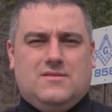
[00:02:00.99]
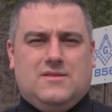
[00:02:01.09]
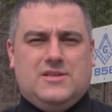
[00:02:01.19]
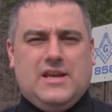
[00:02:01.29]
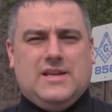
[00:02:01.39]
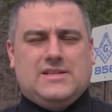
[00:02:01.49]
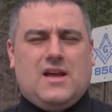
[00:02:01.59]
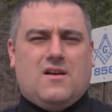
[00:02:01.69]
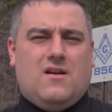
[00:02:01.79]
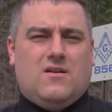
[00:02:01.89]
The Jenkins
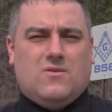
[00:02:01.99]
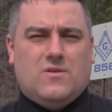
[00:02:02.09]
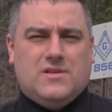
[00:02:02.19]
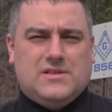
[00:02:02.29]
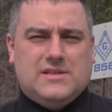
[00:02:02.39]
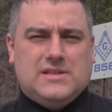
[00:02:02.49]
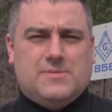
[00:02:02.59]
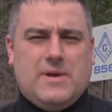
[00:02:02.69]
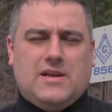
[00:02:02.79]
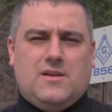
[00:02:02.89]
alcohol ordinance is
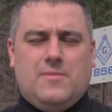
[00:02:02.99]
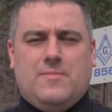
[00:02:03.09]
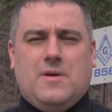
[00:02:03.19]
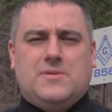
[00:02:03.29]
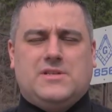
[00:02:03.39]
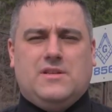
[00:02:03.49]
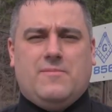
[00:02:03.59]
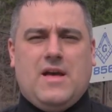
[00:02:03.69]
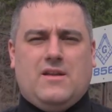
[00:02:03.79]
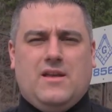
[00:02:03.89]
expected to be published in
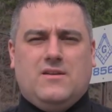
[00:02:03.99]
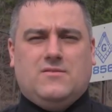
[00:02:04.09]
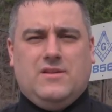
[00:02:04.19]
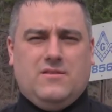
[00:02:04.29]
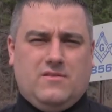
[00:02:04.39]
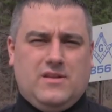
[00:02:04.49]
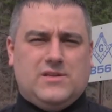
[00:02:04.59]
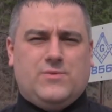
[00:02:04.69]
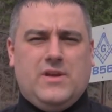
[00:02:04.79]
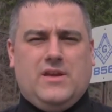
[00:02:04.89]
the Mountain Eagle either
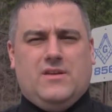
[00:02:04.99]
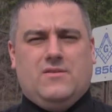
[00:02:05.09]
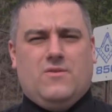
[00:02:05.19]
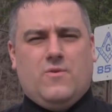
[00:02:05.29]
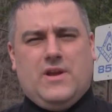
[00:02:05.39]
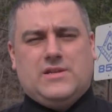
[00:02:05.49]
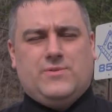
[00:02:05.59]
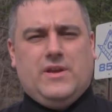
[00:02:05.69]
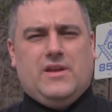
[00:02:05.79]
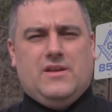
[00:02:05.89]
this week or
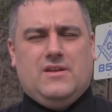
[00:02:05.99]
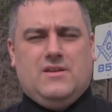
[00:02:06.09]
next week.